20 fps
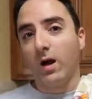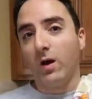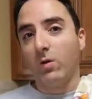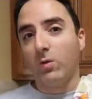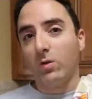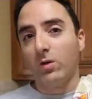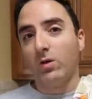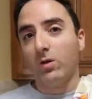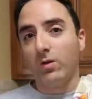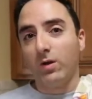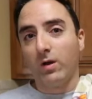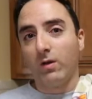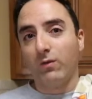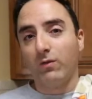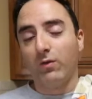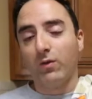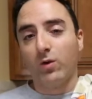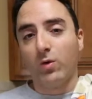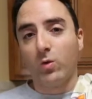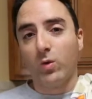I will go
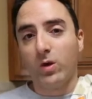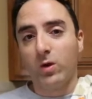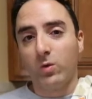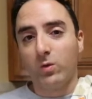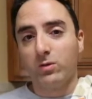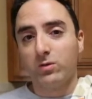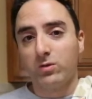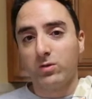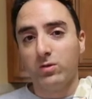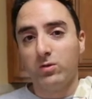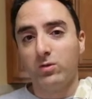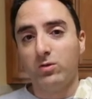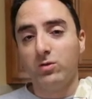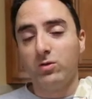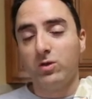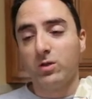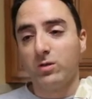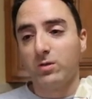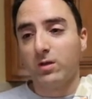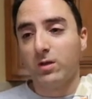down for a quick one
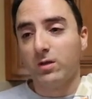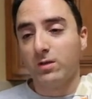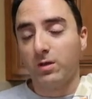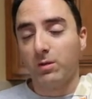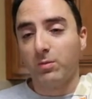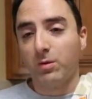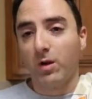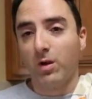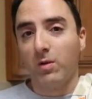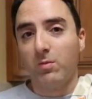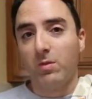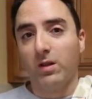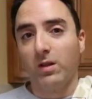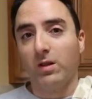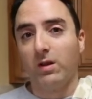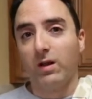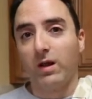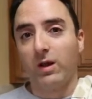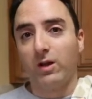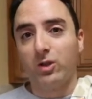too, just because I'll probably be a
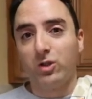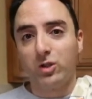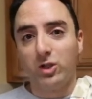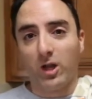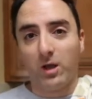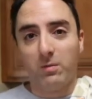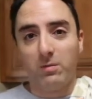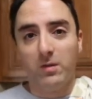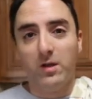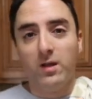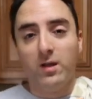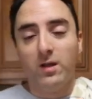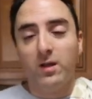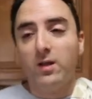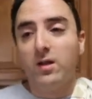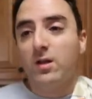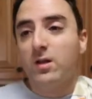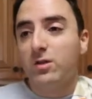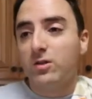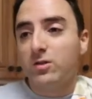little out of shape.
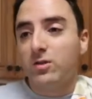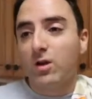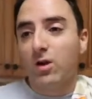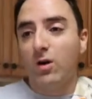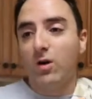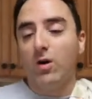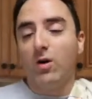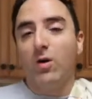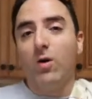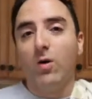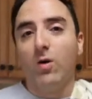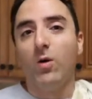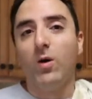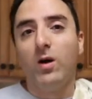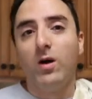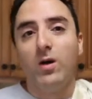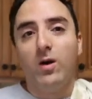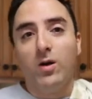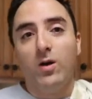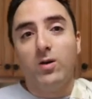
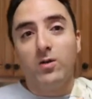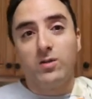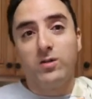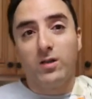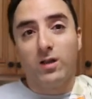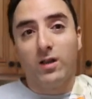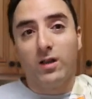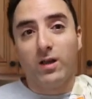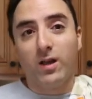So see you